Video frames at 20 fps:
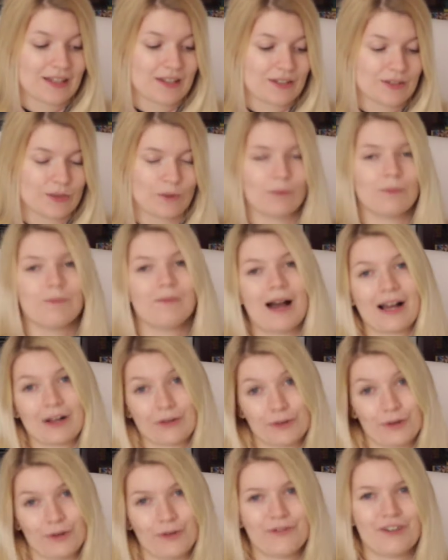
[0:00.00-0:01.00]
So
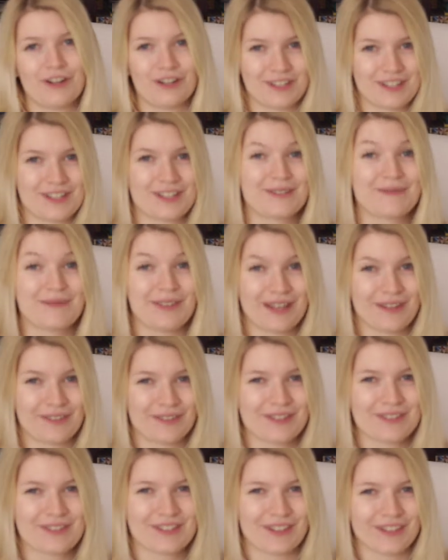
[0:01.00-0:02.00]
macro versus
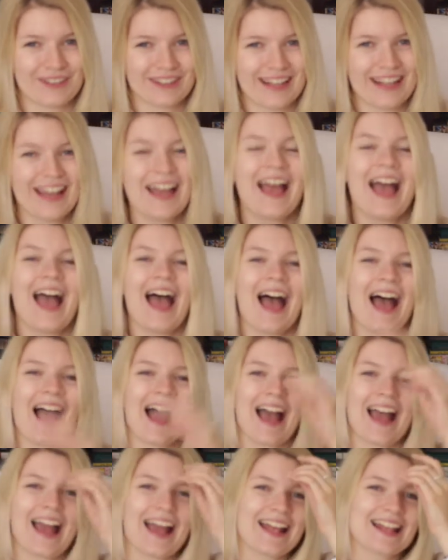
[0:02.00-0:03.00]
micro, sorry.
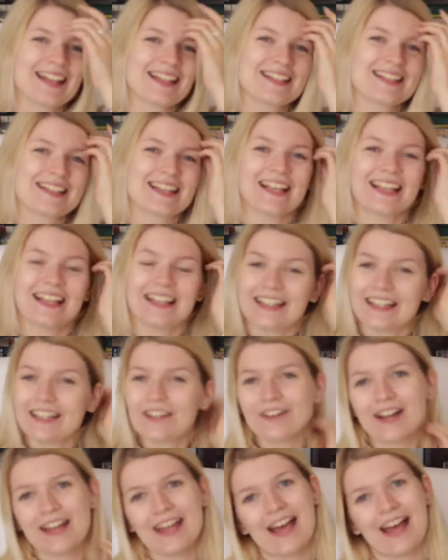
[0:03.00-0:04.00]
And
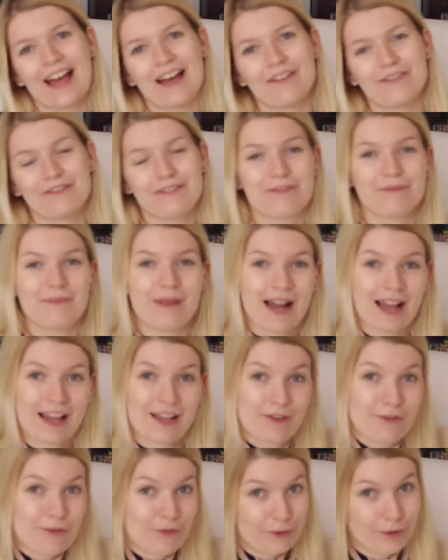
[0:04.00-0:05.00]
here I have
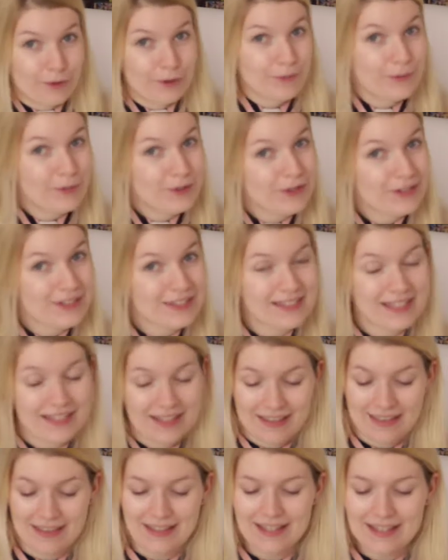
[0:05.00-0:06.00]
my 4 books.
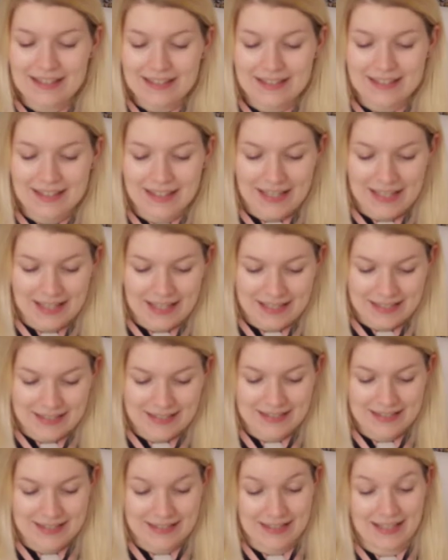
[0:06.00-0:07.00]
This
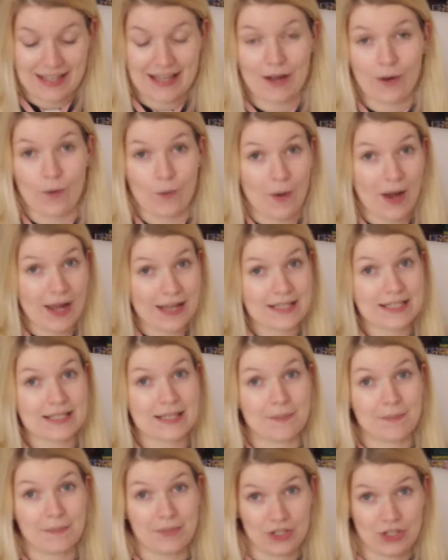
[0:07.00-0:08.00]
is quite
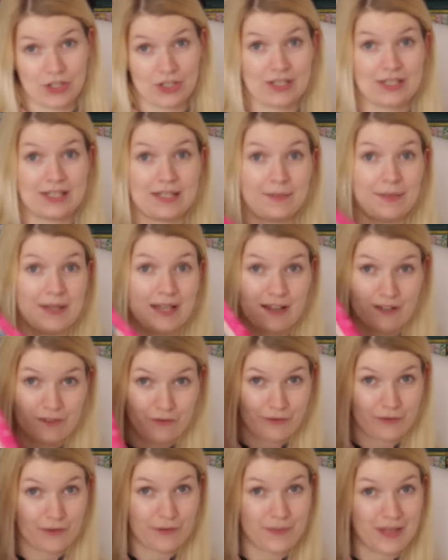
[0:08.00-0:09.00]
an ambitious TBR
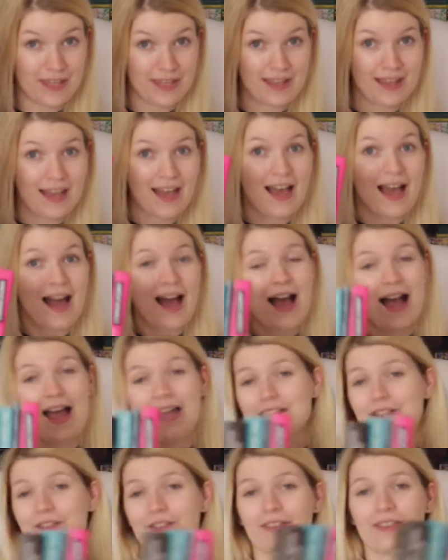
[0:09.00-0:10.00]
for me.
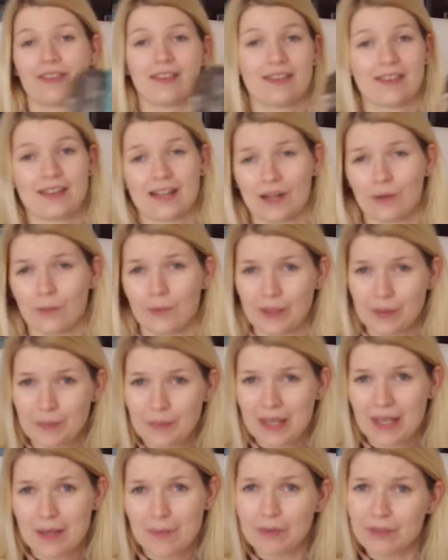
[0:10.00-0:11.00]
I don't think that I will
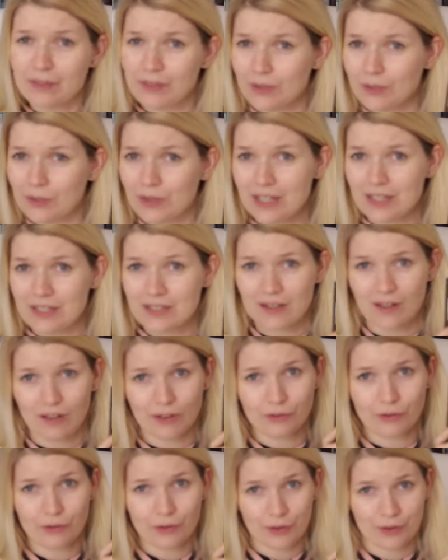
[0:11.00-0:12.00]
be able to read
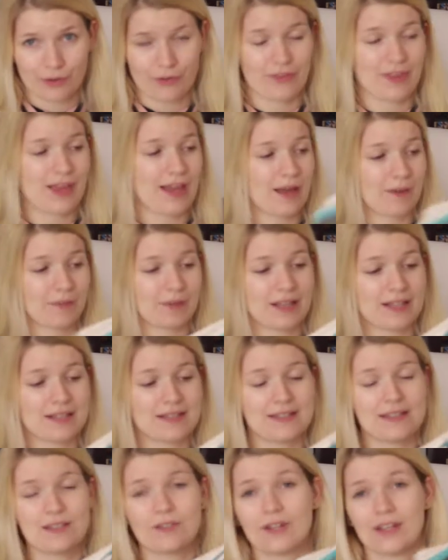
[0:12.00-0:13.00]
all 4 of them,
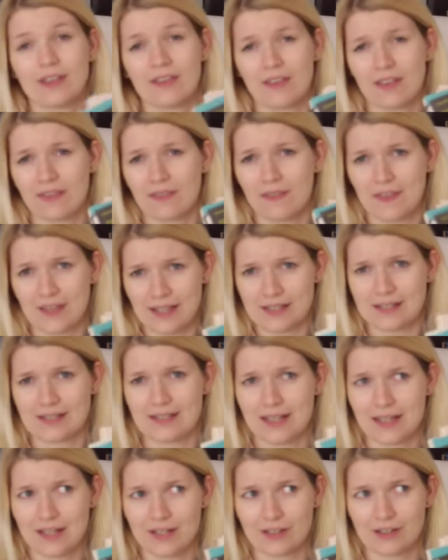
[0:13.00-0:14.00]
considering that this
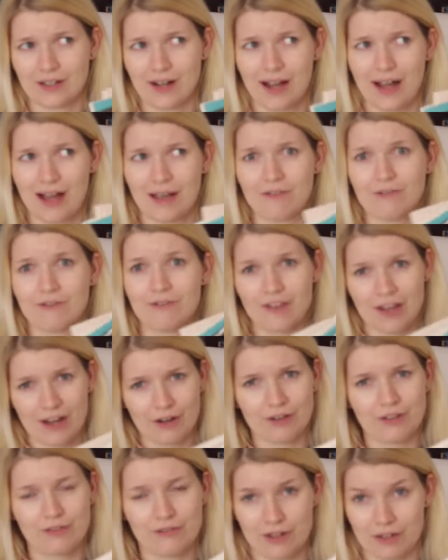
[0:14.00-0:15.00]
year I'm
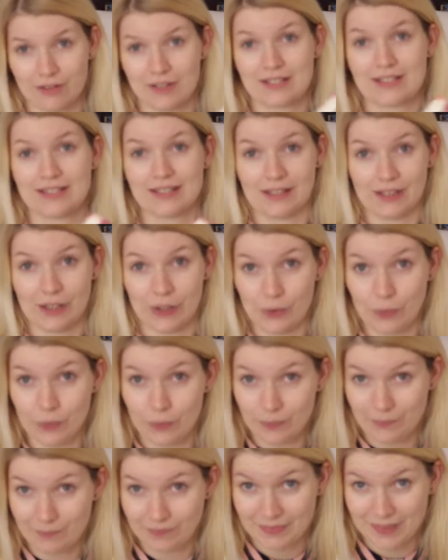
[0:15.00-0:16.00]
very
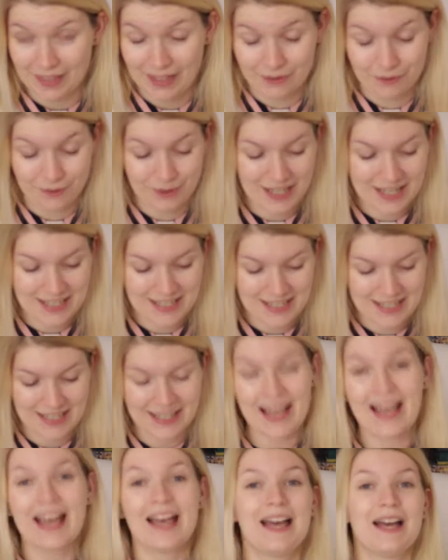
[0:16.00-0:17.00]
slow in
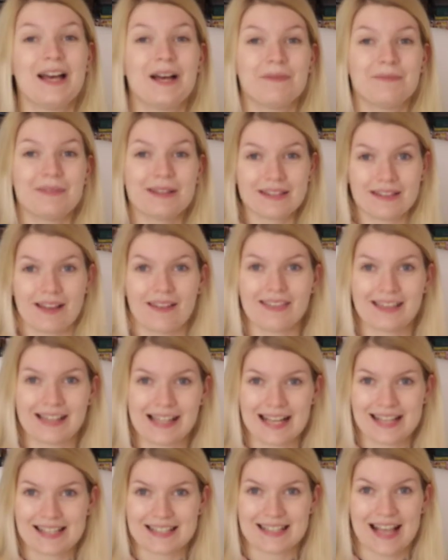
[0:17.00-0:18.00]
reading, but
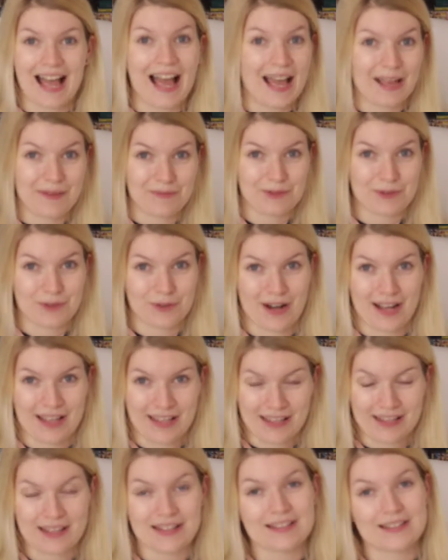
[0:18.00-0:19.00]
nonetheless I'm
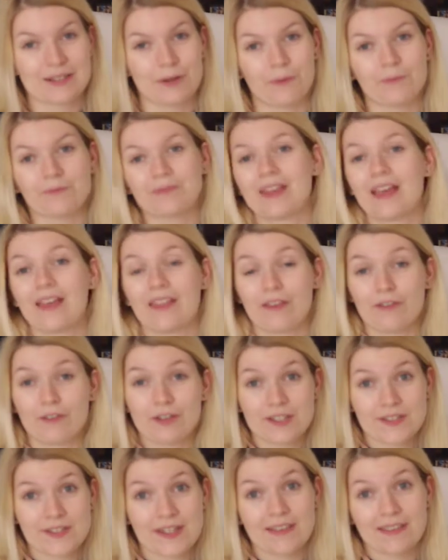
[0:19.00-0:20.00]
trying. So the
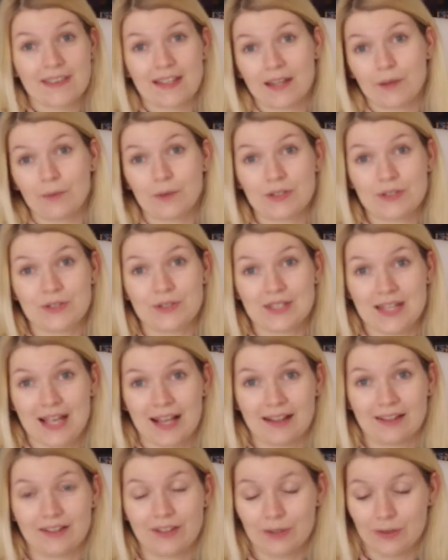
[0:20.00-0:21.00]
first thing that I want to
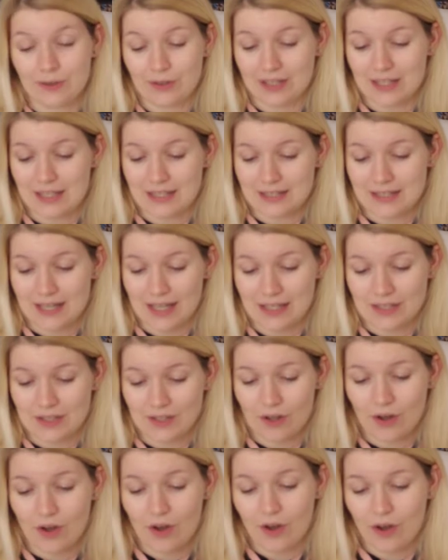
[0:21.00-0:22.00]
tell you is that
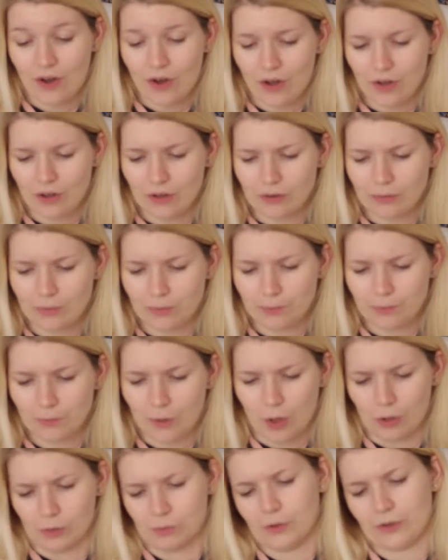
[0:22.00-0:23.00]

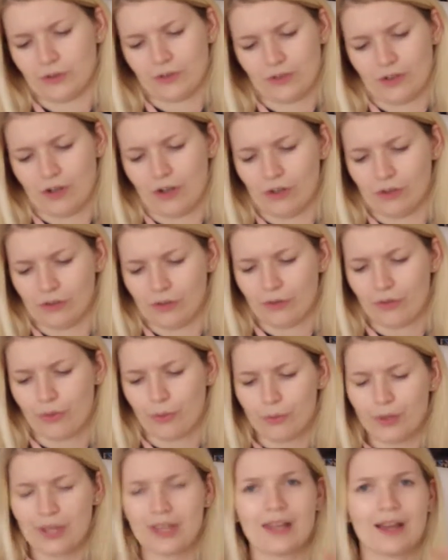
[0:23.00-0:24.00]
almost all
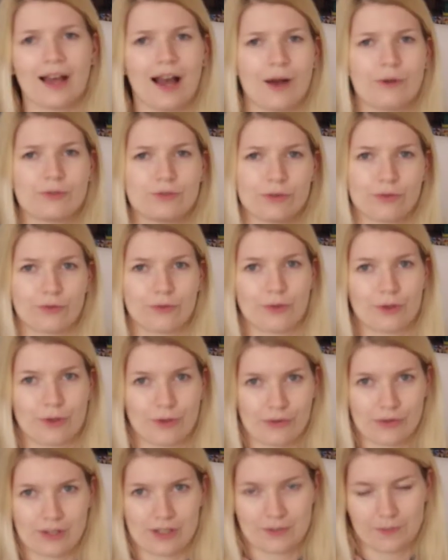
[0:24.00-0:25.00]
3 out of 4
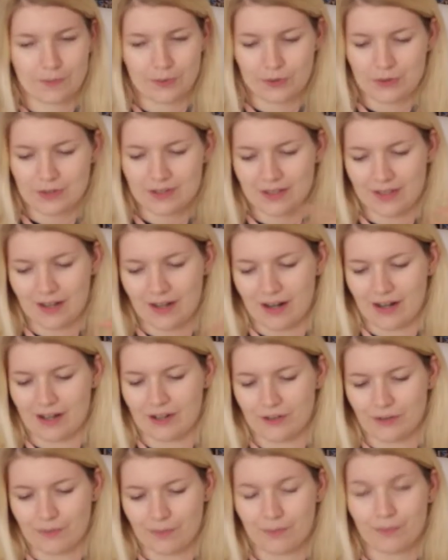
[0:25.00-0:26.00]
of these books
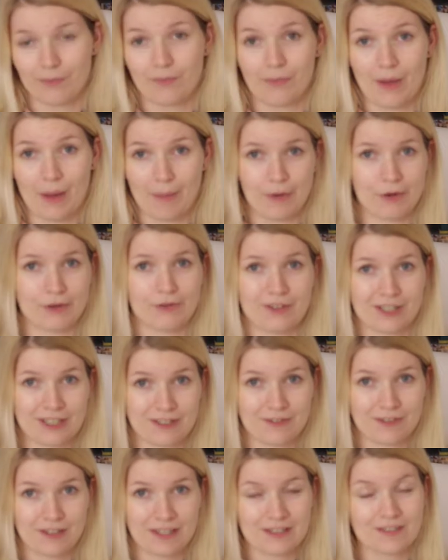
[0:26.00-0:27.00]
are a
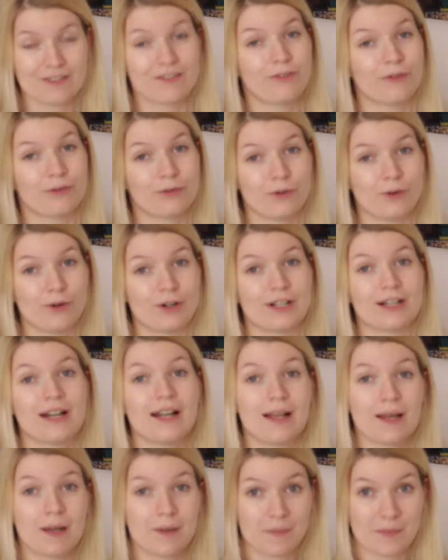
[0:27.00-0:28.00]
perfect fit for
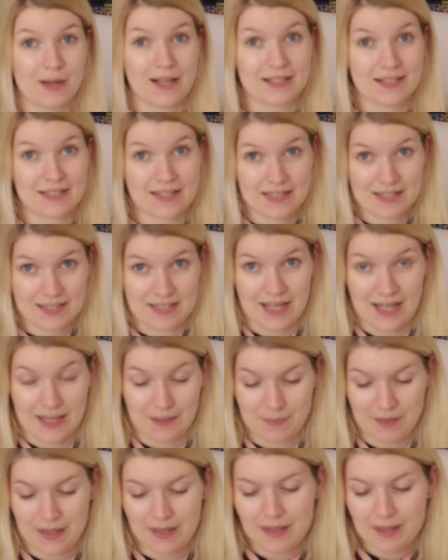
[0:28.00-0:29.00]

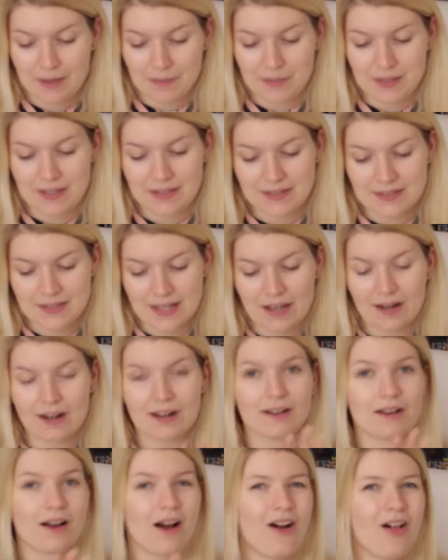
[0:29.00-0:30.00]
pastime, because they
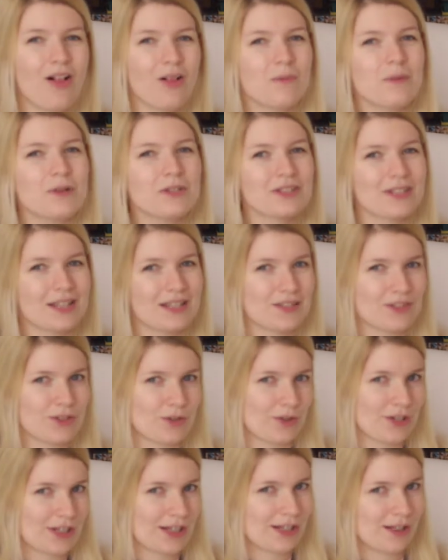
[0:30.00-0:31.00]
are almost
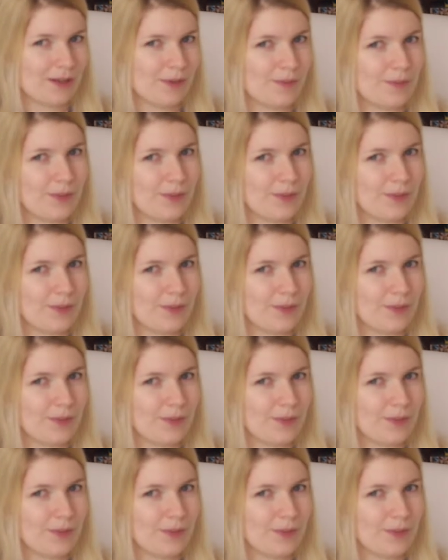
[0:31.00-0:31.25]
historical